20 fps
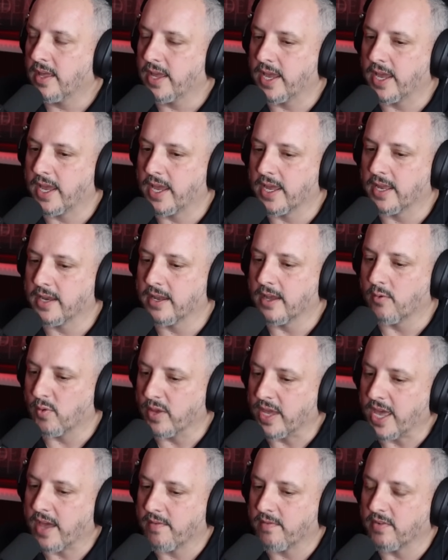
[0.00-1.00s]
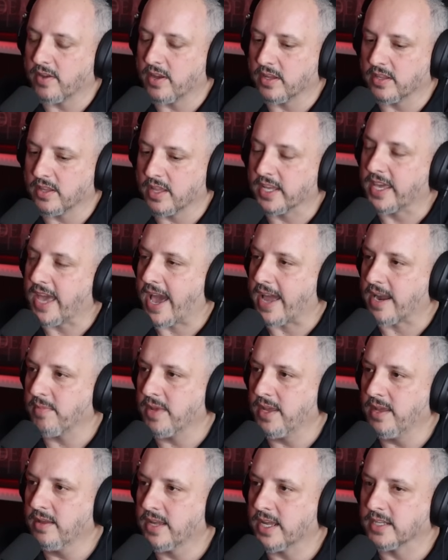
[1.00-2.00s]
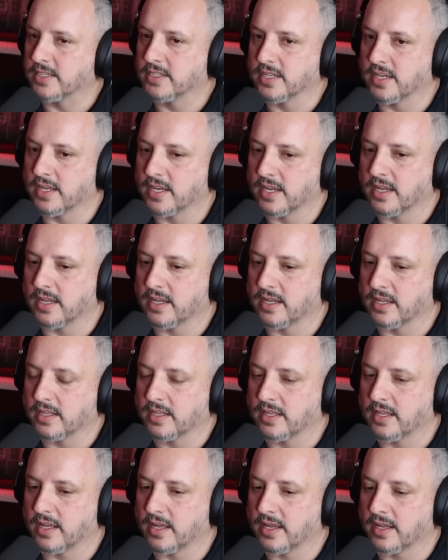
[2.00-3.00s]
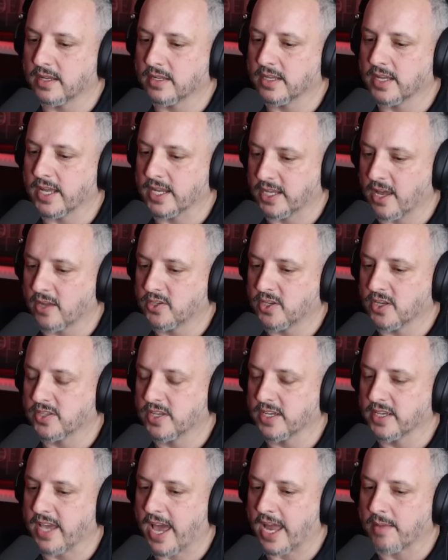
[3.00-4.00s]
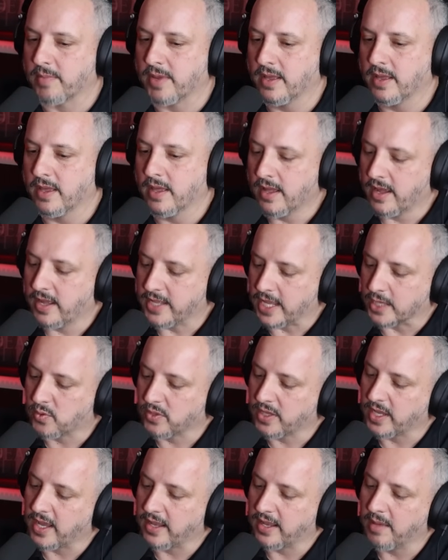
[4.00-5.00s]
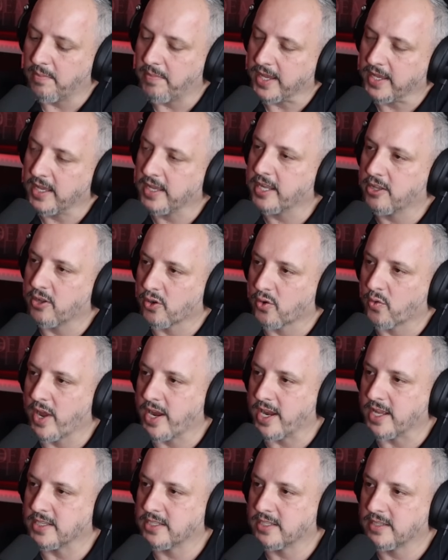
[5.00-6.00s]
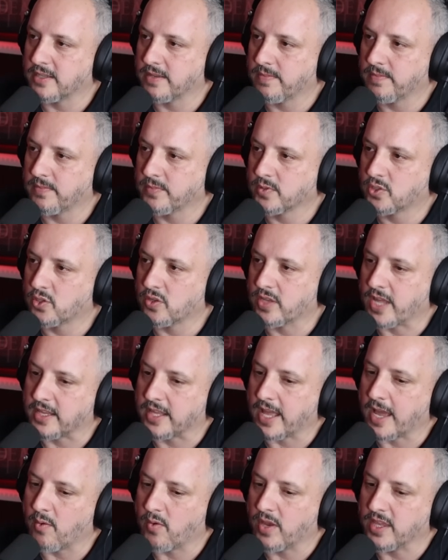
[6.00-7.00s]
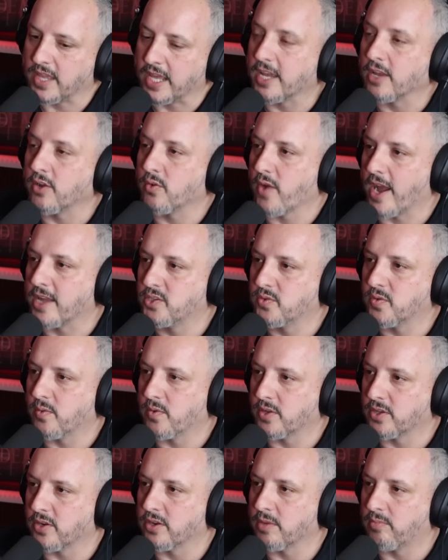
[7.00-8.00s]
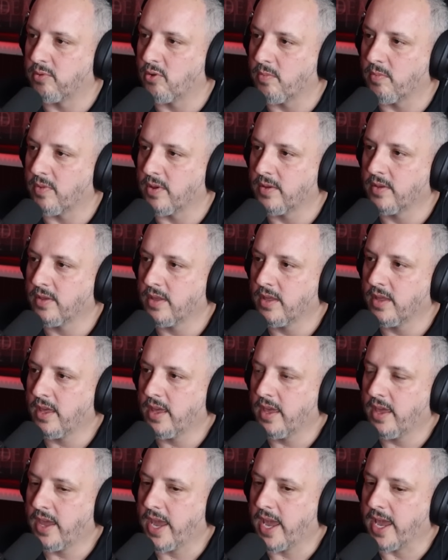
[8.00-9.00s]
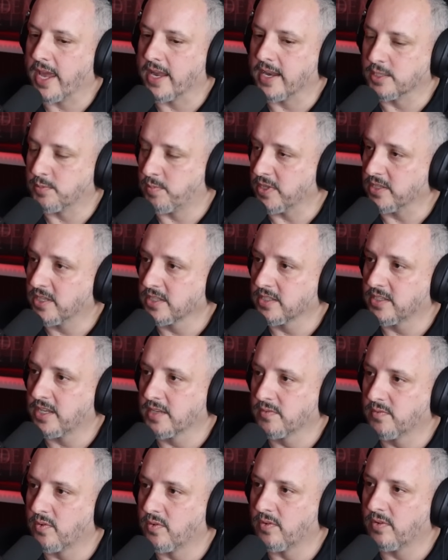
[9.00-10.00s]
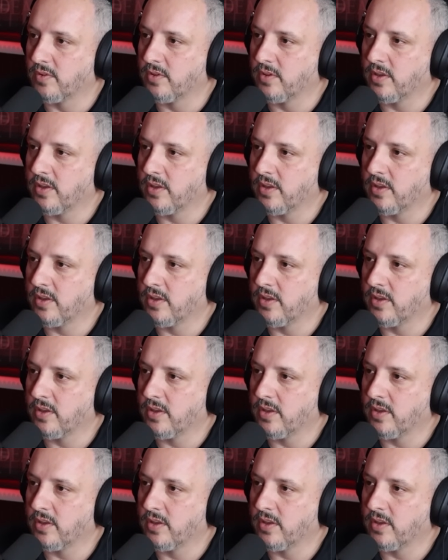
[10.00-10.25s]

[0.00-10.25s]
And we have the academy. It's the EdcouchElsa Academy. And that's where they can come back and get their credits, so that way they can graduate with their diploma. And it's been successful.